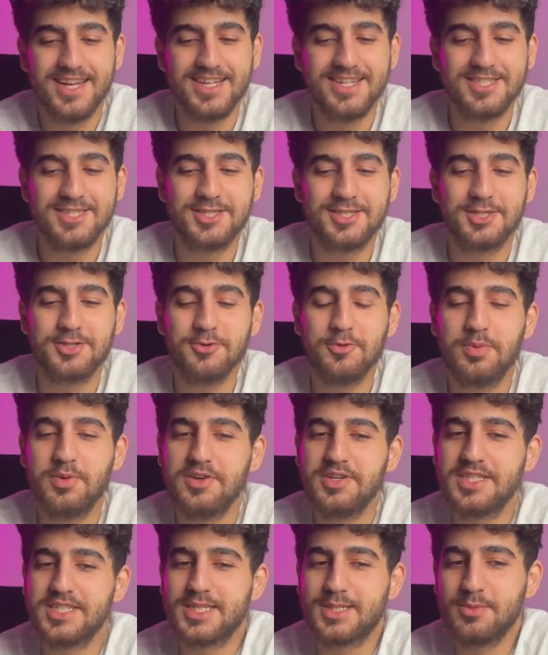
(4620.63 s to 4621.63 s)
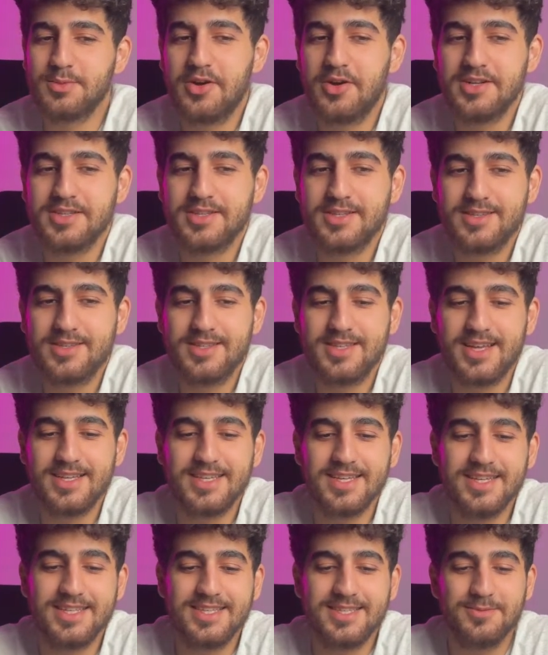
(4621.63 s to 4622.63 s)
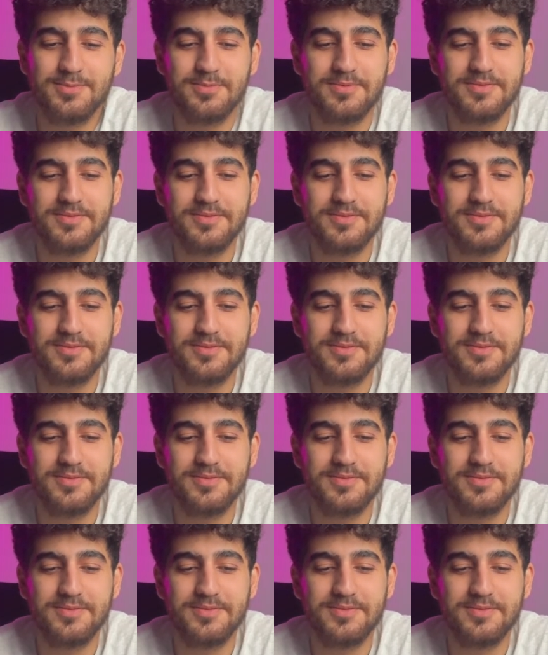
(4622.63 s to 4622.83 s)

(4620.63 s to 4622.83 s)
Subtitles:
super smart that it